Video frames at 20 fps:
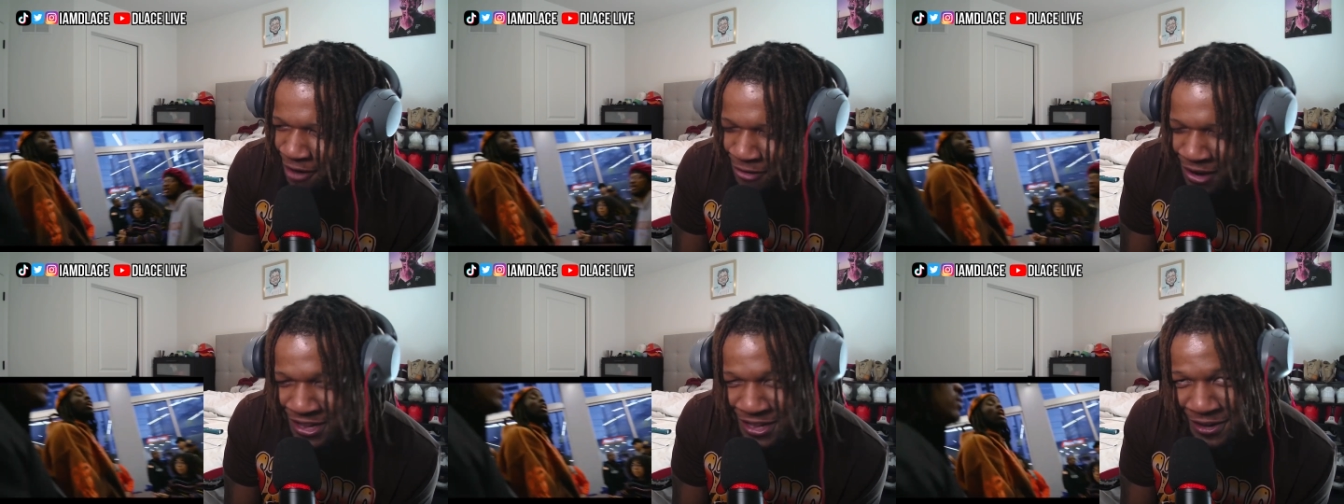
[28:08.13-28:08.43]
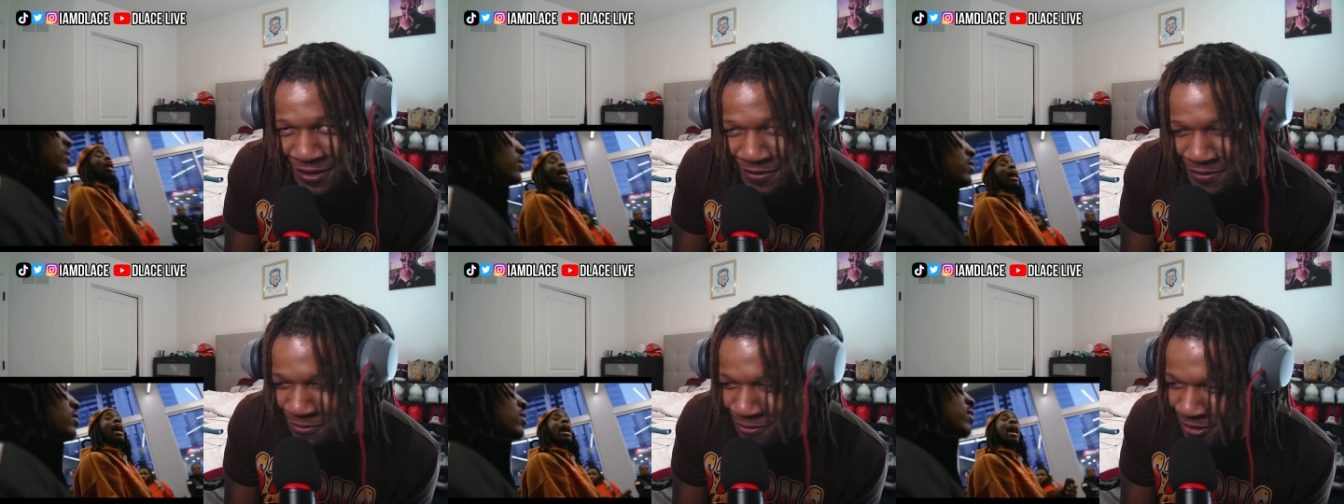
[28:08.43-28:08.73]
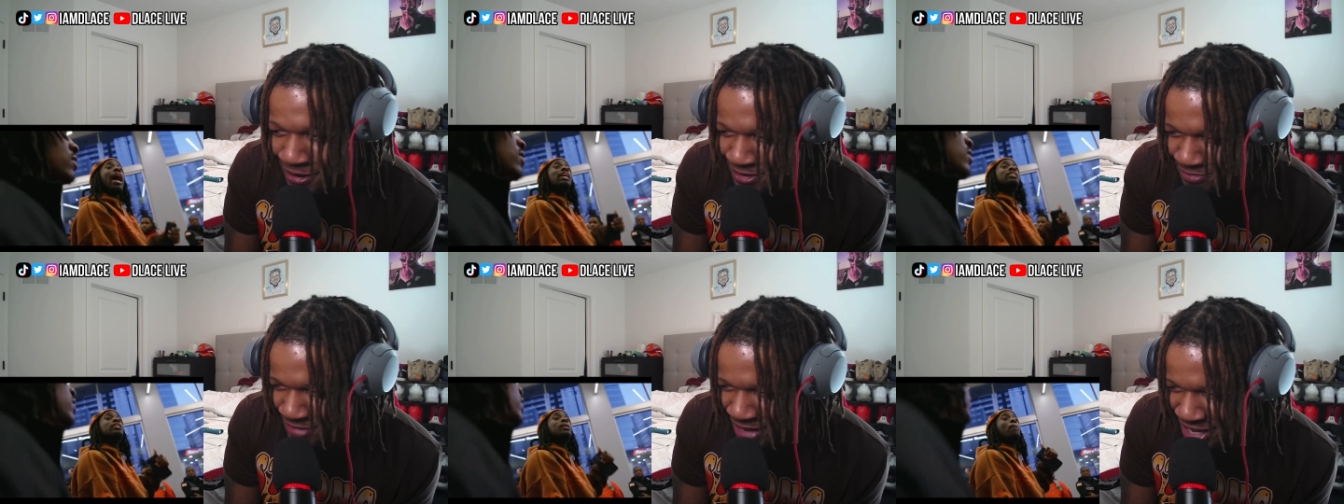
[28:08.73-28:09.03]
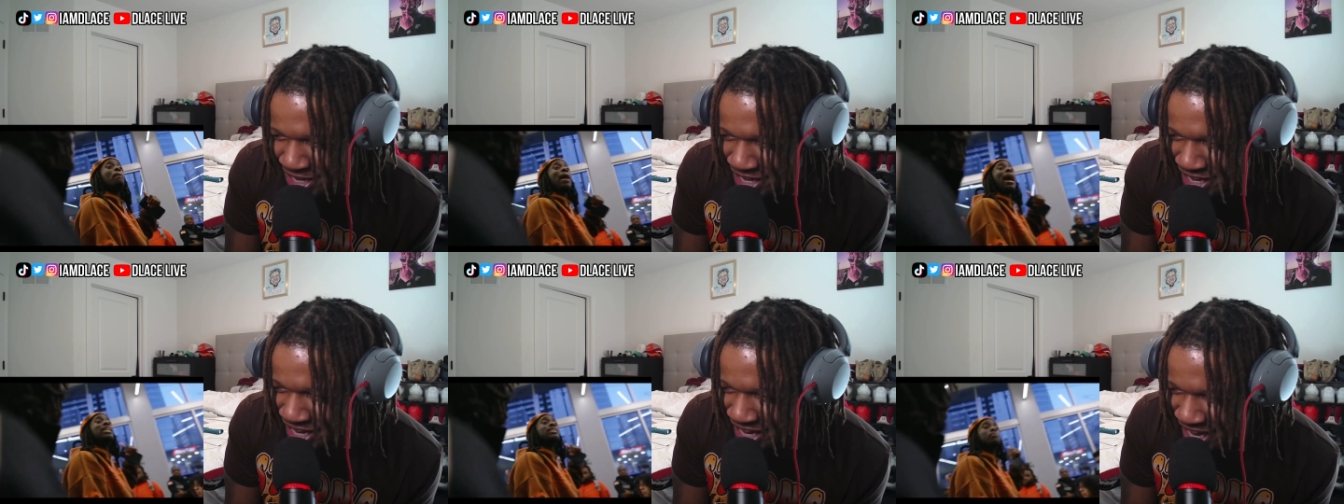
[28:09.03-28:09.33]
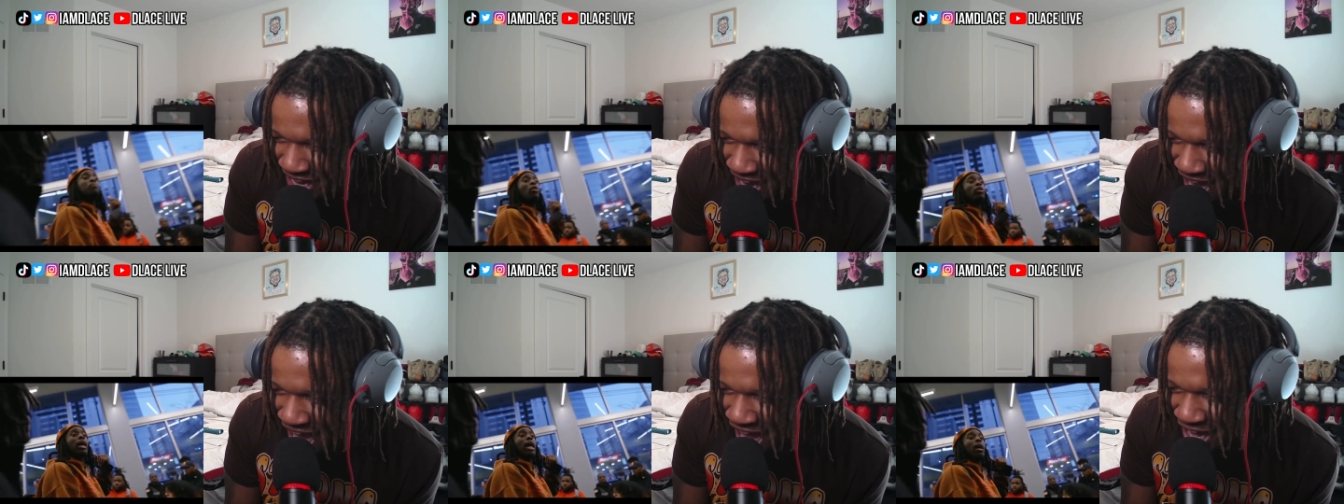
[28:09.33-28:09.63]
what the?
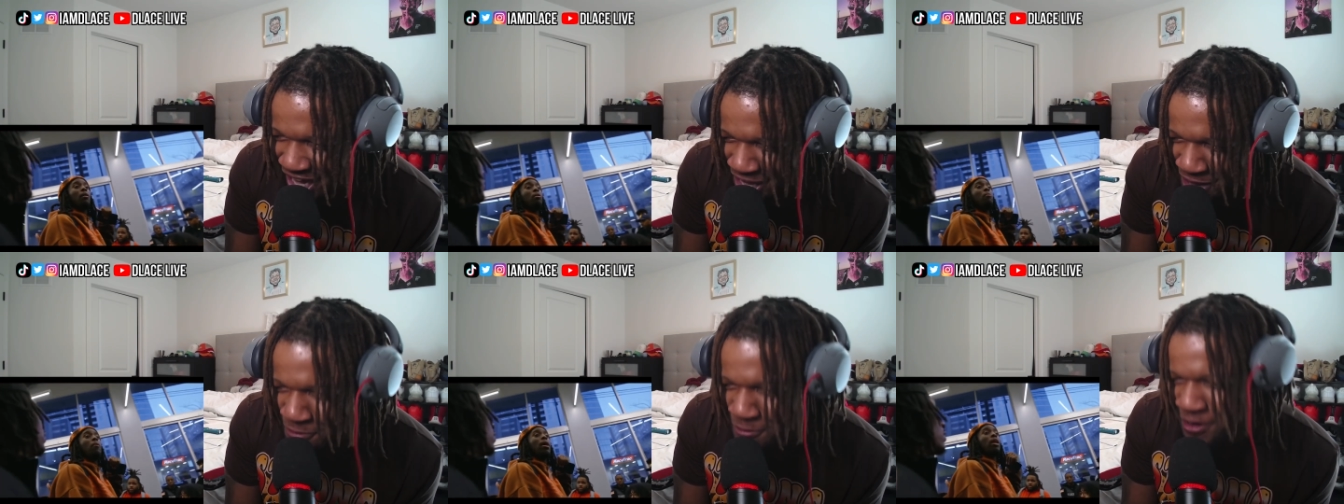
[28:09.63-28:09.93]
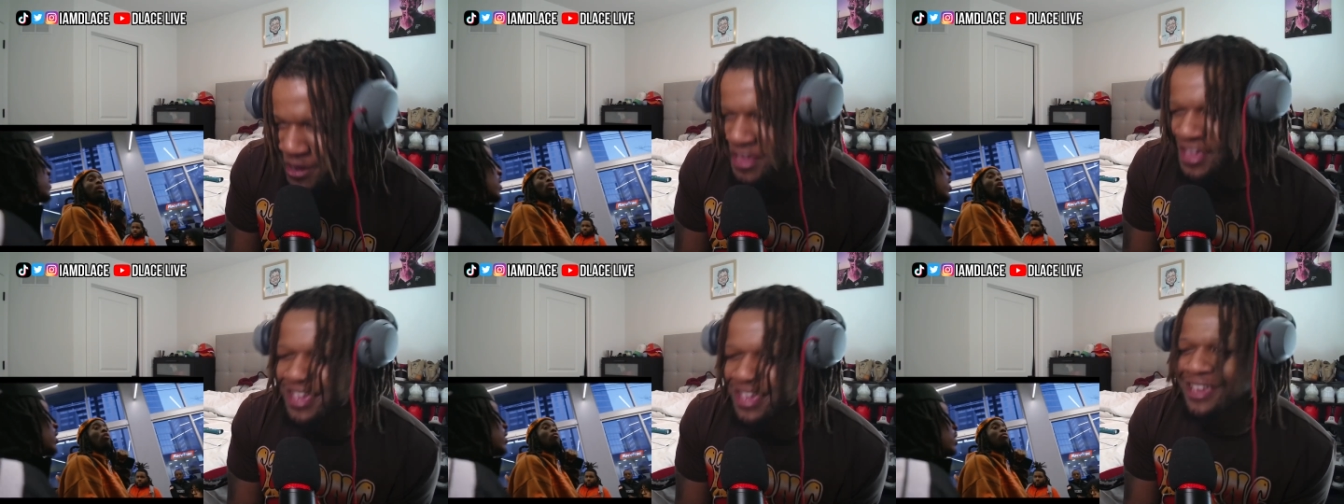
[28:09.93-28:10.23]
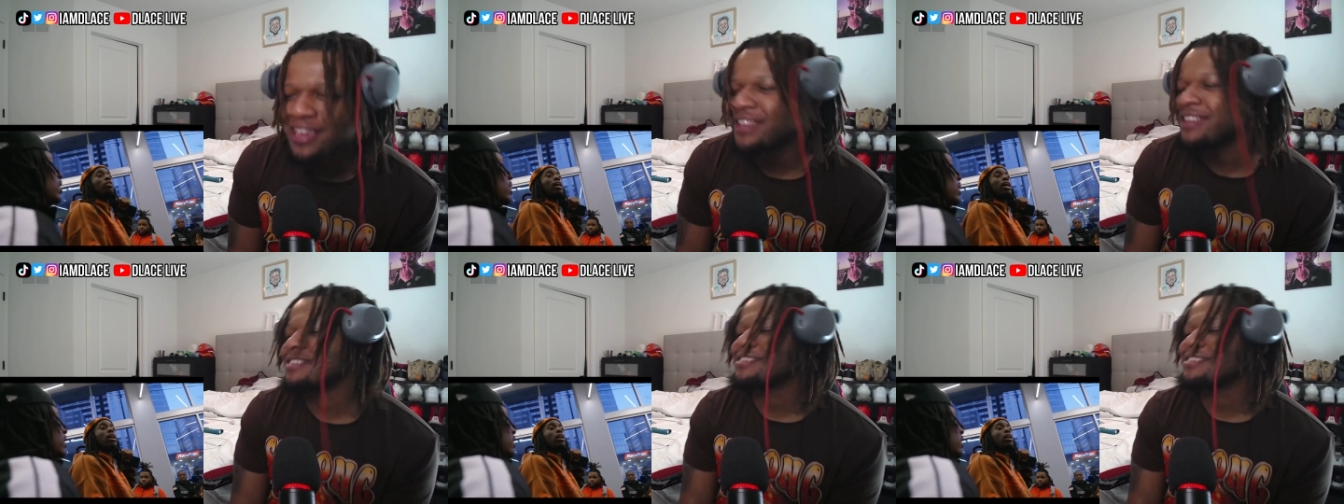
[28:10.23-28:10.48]
How he win?